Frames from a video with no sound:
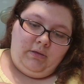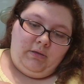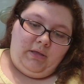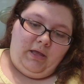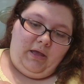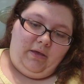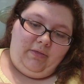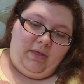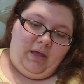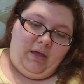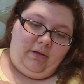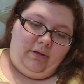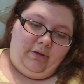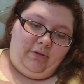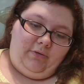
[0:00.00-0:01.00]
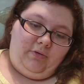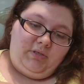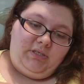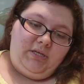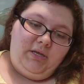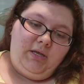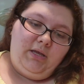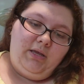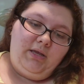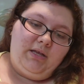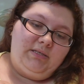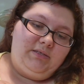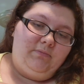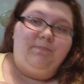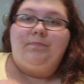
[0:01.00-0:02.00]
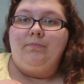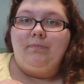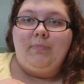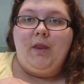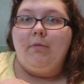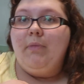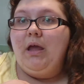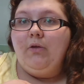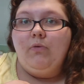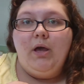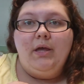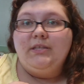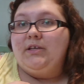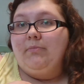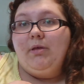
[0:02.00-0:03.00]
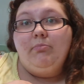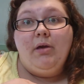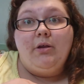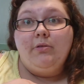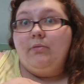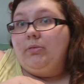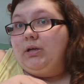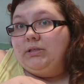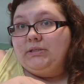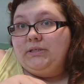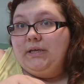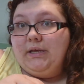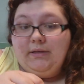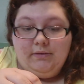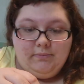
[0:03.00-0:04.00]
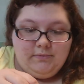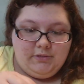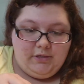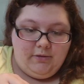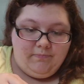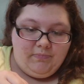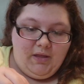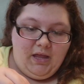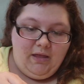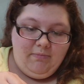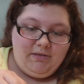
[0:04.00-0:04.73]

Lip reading: how that goes. Because no matter what, it's going to be better than Ball State. So I'm